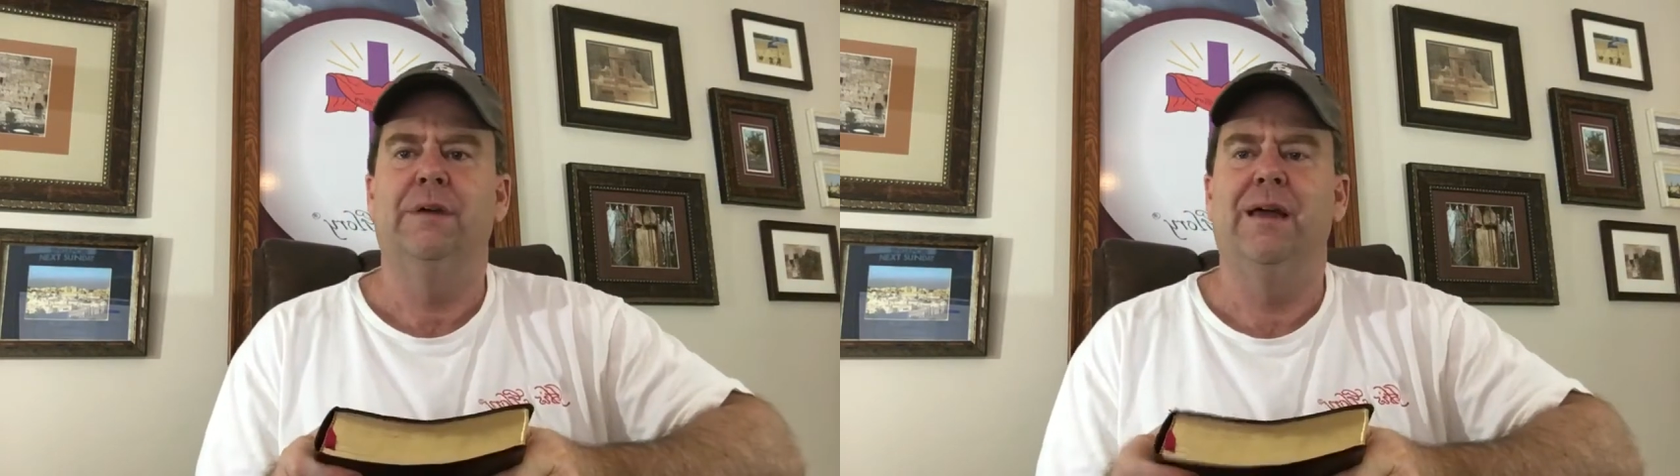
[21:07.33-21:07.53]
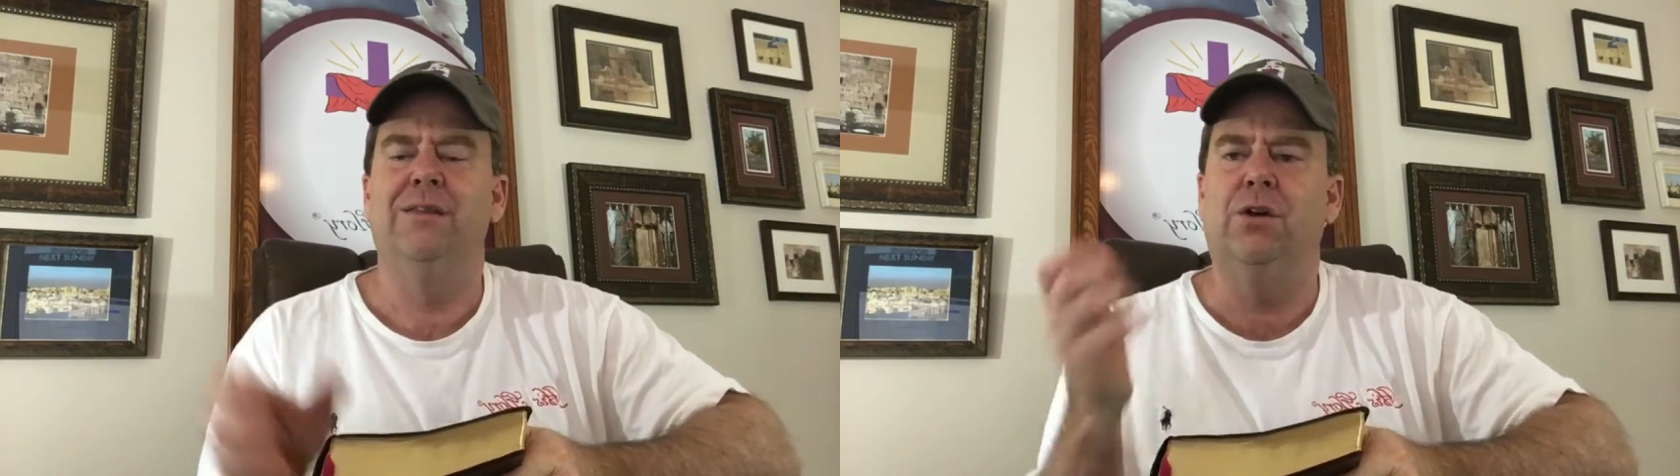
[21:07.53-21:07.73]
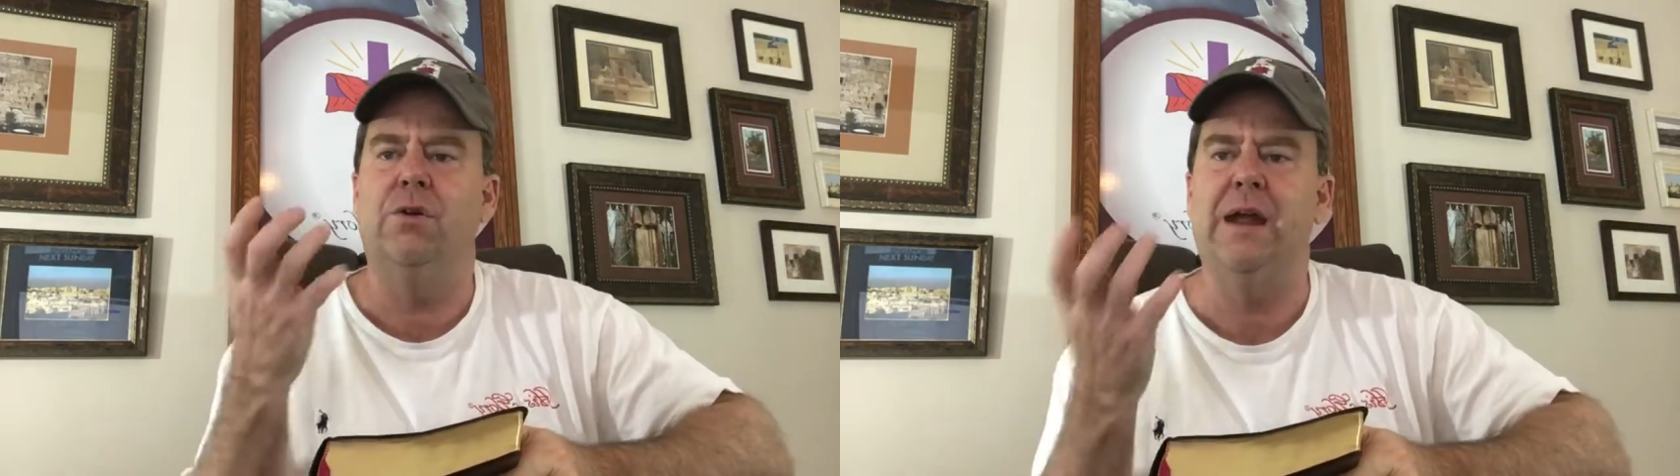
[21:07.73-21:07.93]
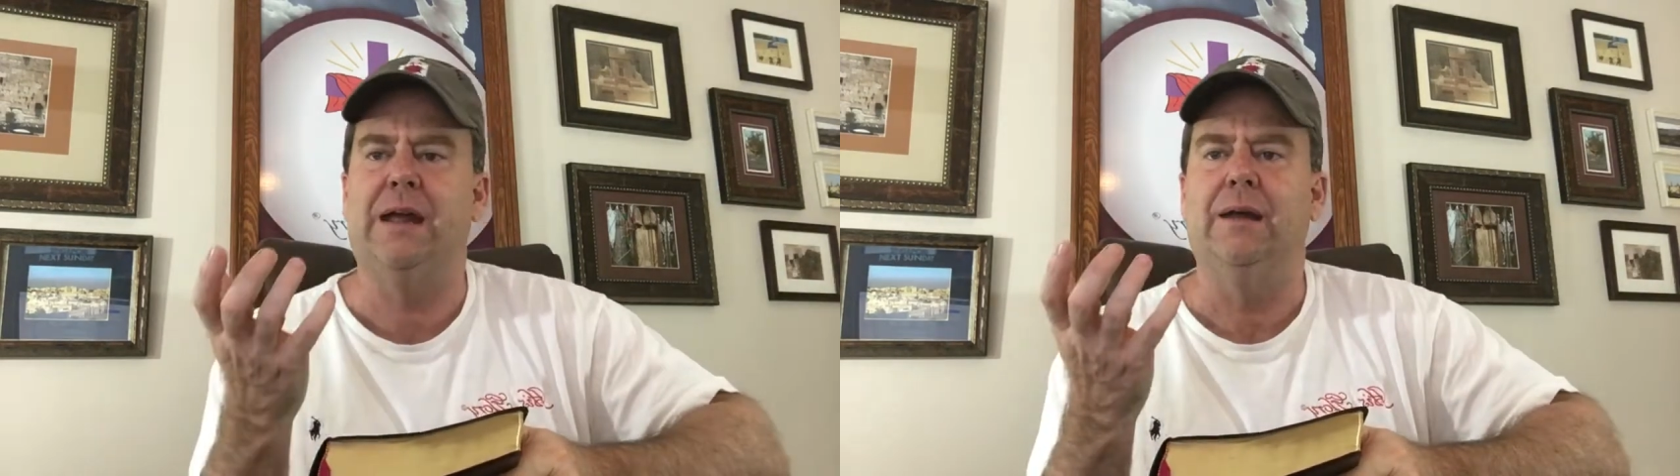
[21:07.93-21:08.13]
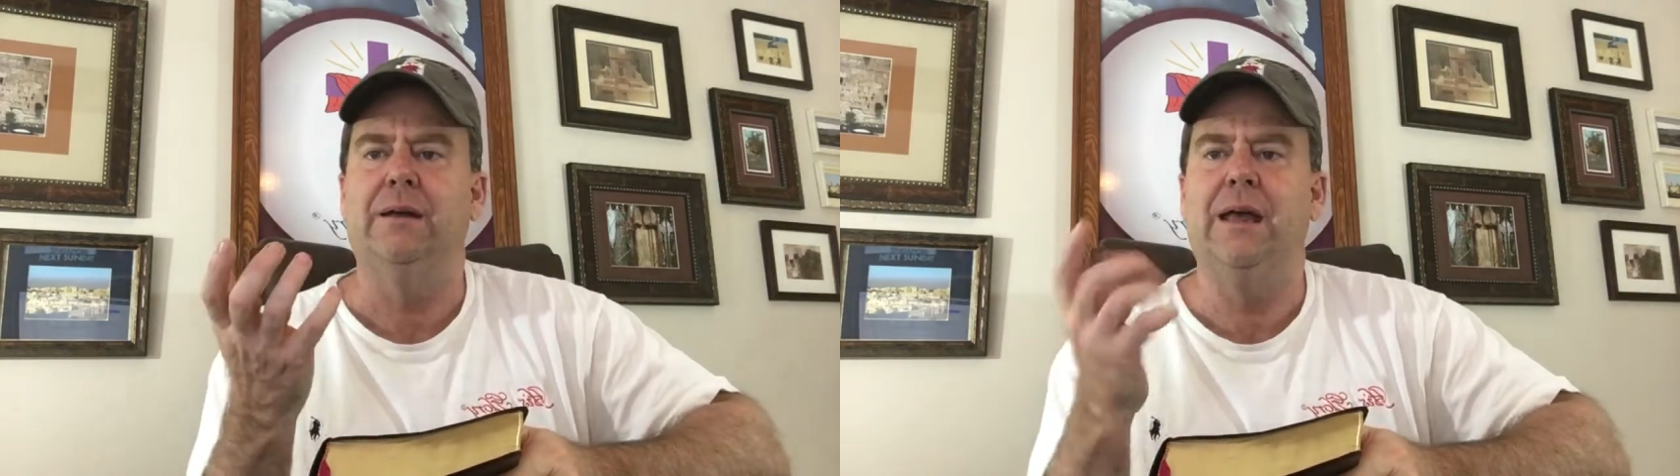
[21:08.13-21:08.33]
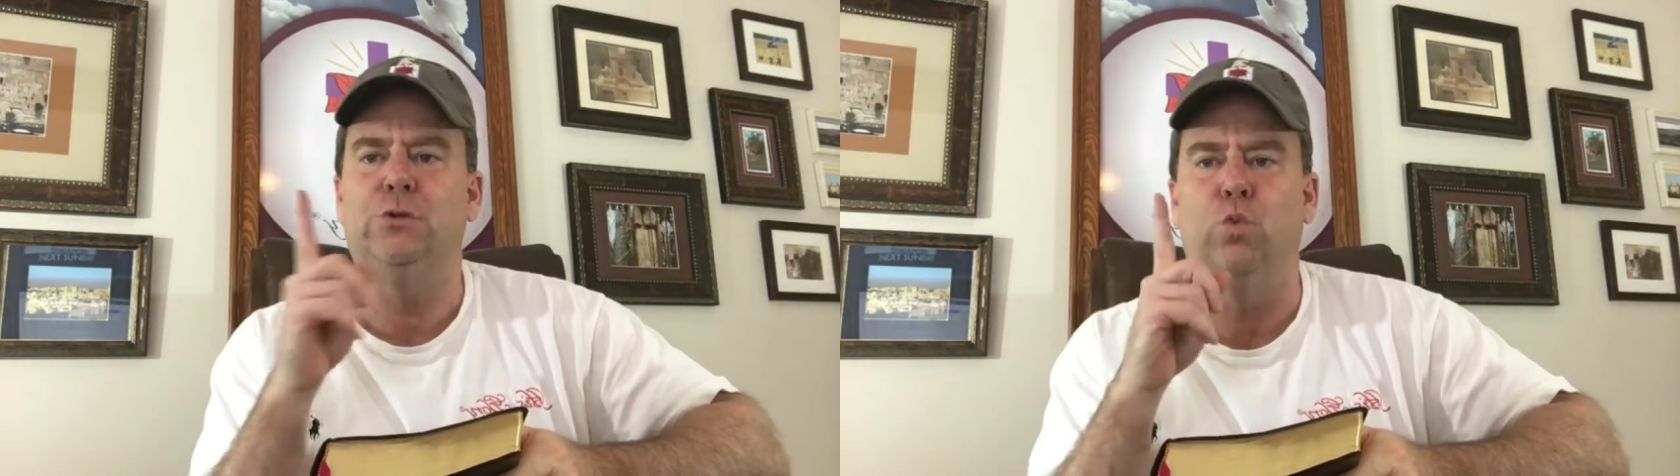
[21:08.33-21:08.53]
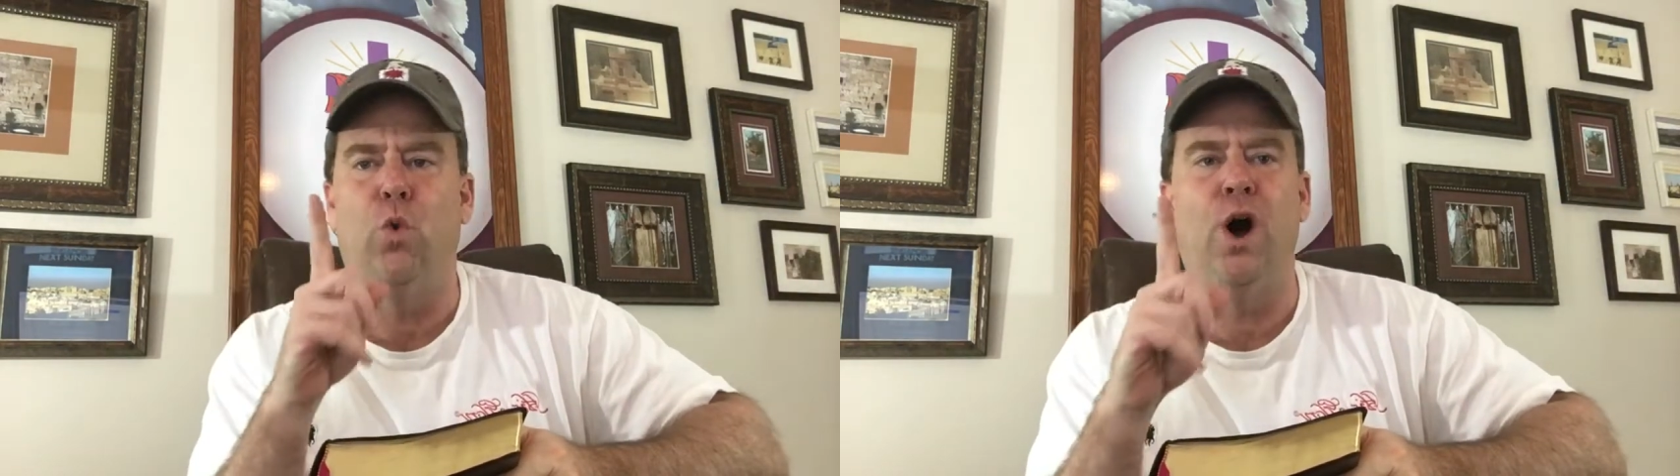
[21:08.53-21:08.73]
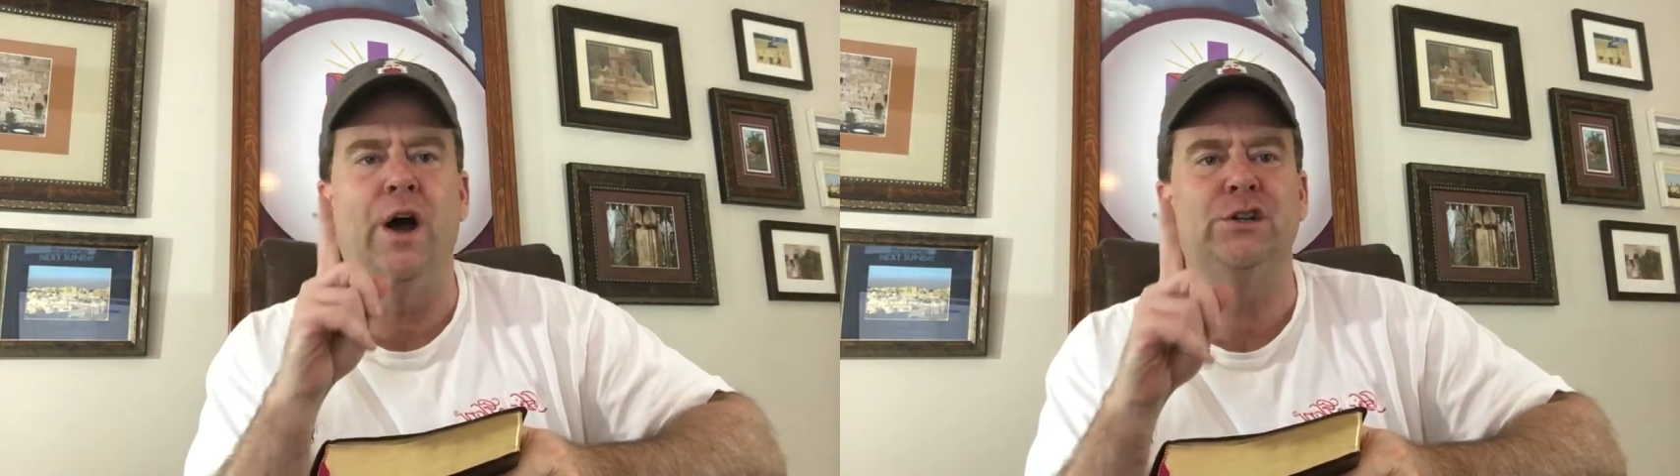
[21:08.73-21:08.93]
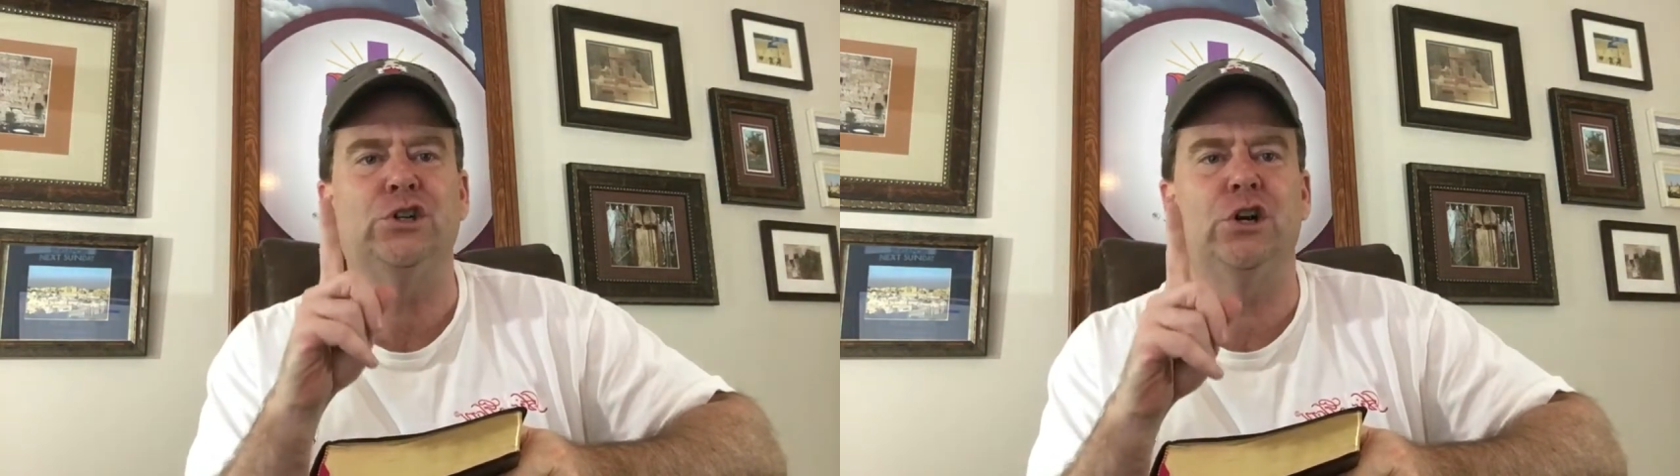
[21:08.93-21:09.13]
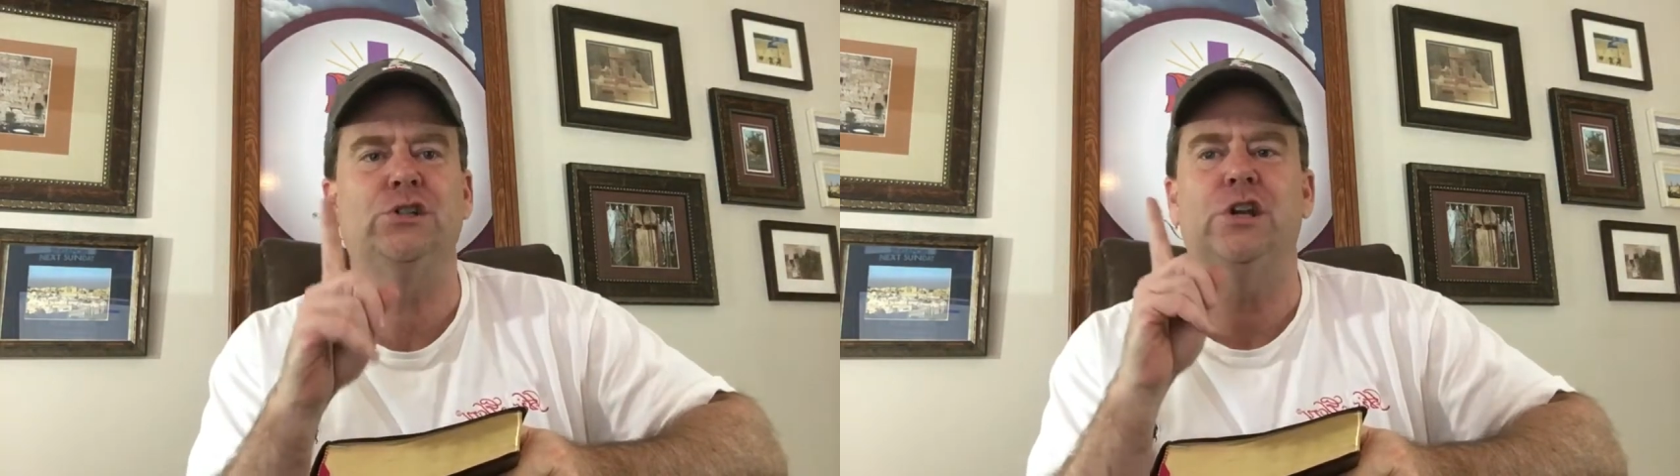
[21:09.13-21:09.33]
In the Greek, it's one
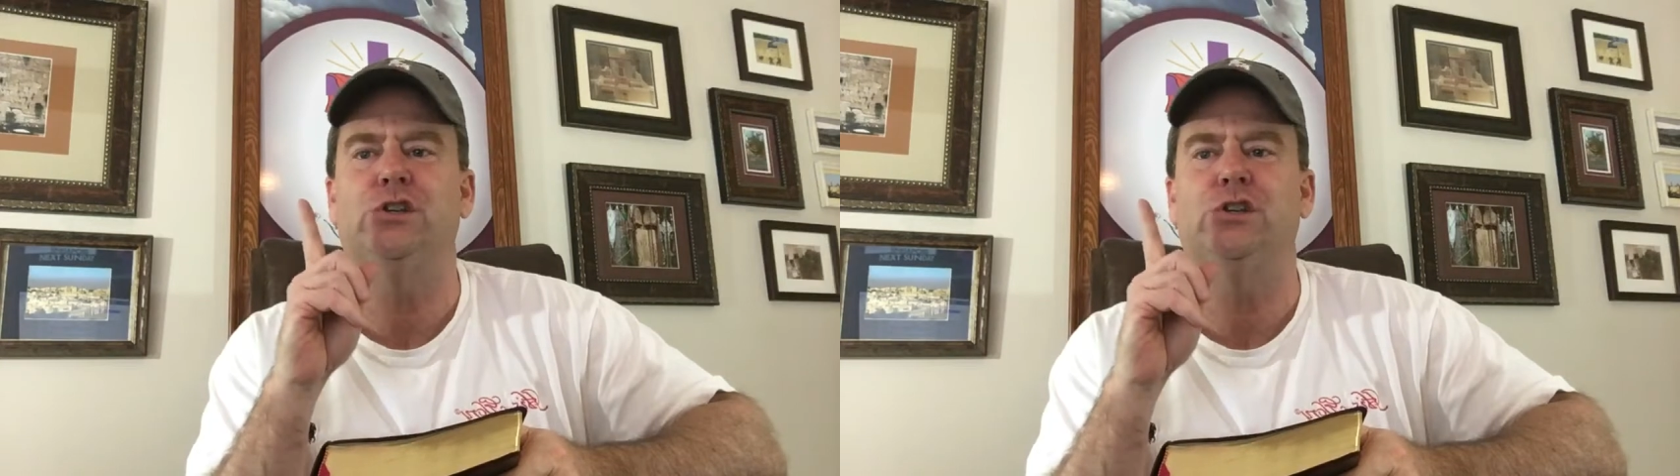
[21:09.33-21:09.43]
church.